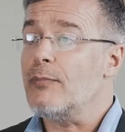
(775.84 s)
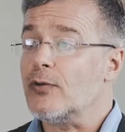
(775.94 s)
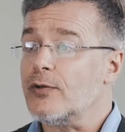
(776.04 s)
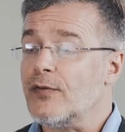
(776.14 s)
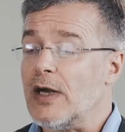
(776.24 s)

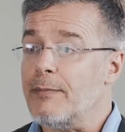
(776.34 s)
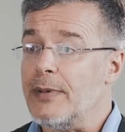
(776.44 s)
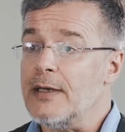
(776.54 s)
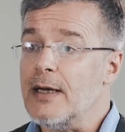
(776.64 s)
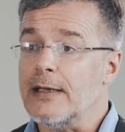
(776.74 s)
port of
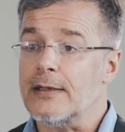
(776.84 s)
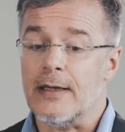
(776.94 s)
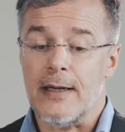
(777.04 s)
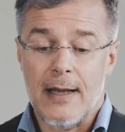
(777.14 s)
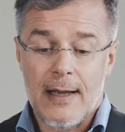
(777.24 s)
Klaipėda,
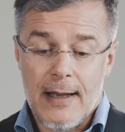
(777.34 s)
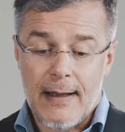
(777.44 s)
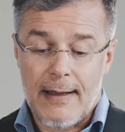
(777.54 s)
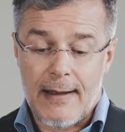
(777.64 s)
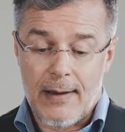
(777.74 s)
and
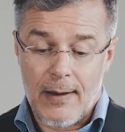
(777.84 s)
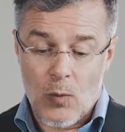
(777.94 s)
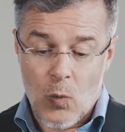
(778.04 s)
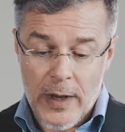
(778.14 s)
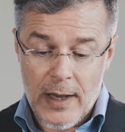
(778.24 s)

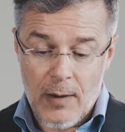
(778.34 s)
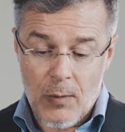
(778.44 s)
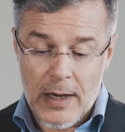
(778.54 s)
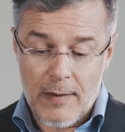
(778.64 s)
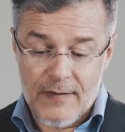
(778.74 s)

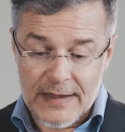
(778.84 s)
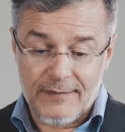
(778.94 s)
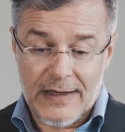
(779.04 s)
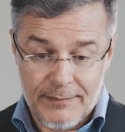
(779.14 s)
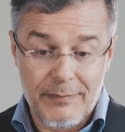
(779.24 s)

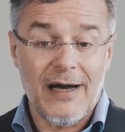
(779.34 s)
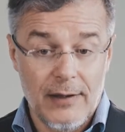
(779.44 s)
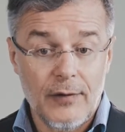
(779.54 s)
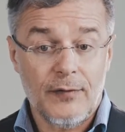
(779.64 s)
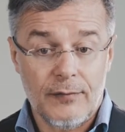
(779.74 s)
that
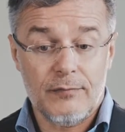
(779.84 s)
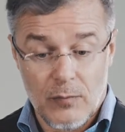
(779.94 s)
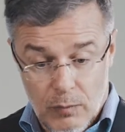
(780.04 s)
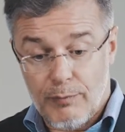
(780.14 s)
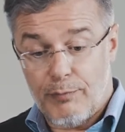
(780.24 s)
pilot,
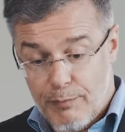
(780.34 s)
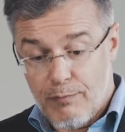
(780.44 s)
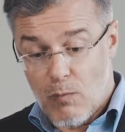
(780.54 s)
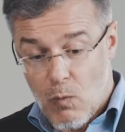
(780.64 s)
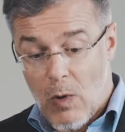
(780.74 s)

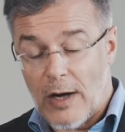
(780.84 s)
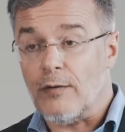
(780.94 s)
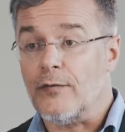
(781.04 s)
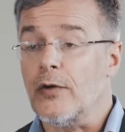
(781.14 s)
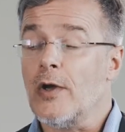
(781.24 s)
one
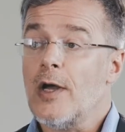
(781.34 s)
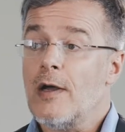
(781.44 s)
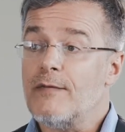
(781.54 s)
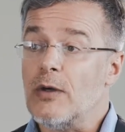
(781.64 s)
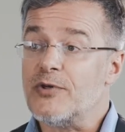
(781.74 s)
of the
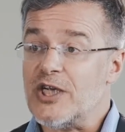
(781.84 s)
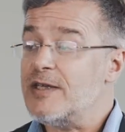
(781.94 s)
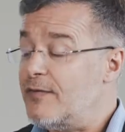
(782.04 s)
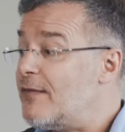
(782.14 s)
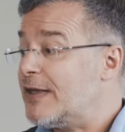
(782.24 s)

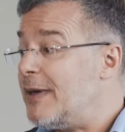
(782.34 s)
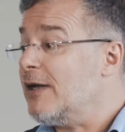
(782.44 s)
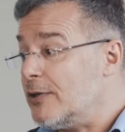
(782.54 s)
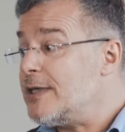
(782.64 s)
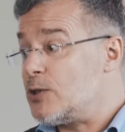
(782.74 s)
objective of that
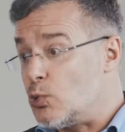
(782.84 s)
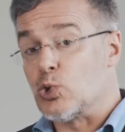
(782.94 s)
pilot is to